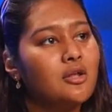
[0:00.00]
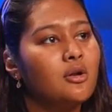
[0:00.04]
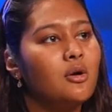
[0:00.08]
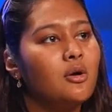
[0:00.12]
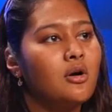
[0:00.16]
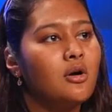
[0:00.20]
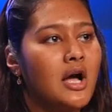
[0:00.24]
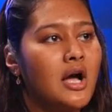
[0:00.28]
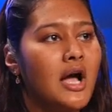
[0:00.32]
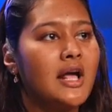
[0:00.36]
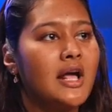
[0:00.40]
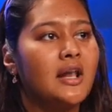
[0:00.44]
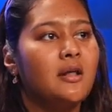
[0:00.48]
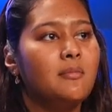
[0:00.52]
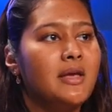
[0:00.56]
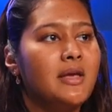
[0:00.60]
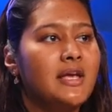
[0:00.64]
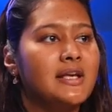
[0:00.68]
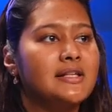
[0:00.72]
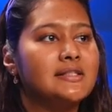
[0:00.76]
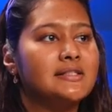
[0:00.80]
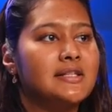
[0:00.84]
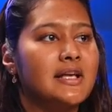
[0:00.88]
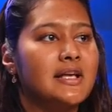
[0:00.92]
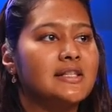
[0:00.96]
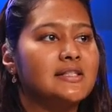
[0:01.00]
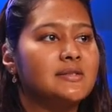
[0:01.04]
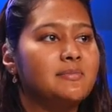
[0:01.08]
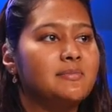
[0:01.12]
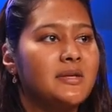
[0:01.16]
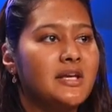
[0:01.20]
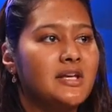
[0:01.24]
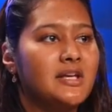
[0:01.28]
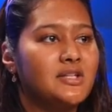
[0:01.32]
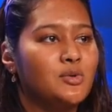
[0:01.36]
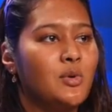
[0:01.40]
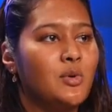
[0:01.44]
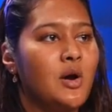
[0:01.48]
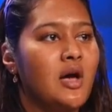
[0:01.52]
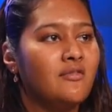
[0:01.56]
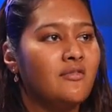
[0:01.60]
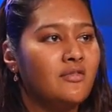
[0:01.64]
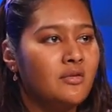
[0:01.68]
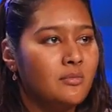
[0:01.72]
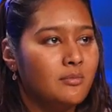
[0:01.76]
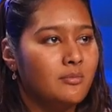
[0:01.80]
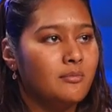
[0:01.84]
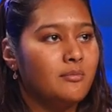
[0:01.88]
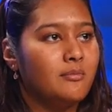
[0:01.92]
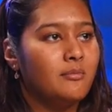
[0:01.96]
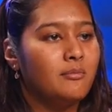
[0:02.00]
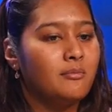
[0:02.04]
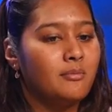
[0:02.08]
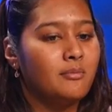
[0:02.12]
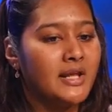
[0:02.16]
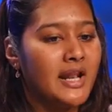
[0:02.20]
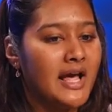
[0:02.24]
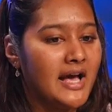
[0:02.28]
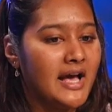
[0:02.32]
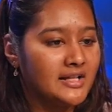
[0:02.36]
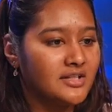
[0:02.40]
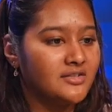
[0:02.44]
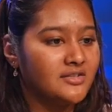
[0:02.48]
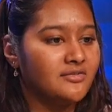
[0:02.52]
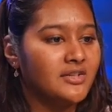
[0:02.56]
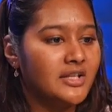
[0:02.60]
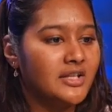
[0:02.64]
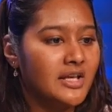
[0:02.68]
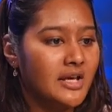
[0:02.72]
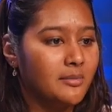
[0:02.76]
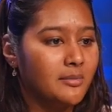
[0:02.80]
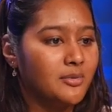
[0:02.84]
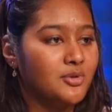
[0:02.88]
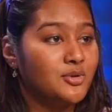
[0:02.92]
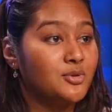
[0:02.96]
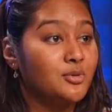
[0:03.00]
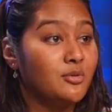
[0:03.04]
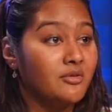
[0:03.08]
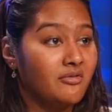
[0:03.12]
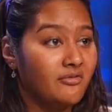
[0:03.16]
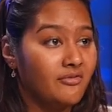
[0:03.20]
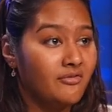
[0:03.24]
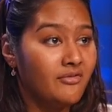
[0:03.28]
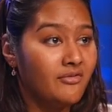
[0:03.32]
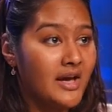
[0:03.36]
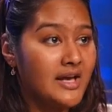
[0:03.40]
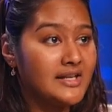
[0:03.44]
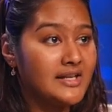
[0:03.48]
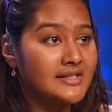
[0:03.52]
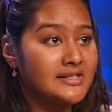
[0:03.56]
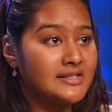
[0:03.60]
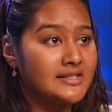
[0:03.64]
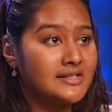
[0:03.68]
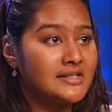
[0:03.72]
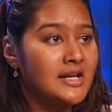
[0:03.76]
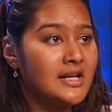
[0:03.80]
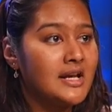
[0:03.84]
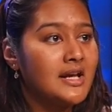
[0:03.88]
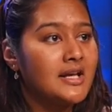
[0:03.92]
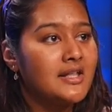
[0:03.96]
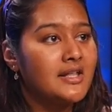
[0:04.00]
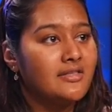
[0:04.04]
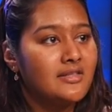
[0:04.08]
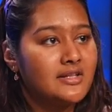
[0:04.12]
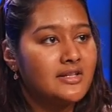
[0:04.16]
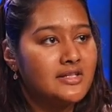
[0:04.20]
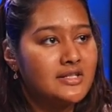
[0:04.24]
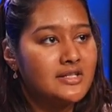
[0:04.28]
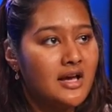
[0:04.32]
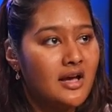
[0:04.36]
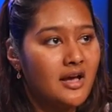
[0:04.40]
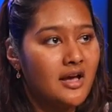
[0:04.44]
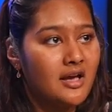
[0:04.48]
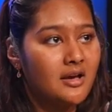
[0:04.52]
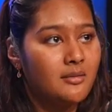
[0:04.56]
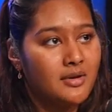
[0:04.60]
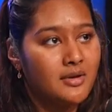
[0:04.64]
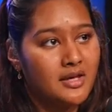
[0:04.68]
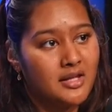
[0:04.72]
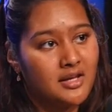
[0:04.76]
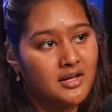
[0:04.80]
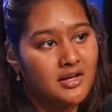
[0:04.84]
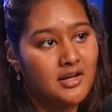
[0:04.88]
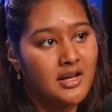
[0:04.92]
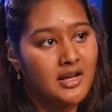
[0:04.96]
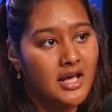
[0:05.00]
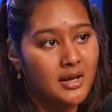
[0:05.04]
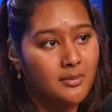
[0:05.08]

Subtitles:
kind of make sense because you haven't been actively able to invest the time in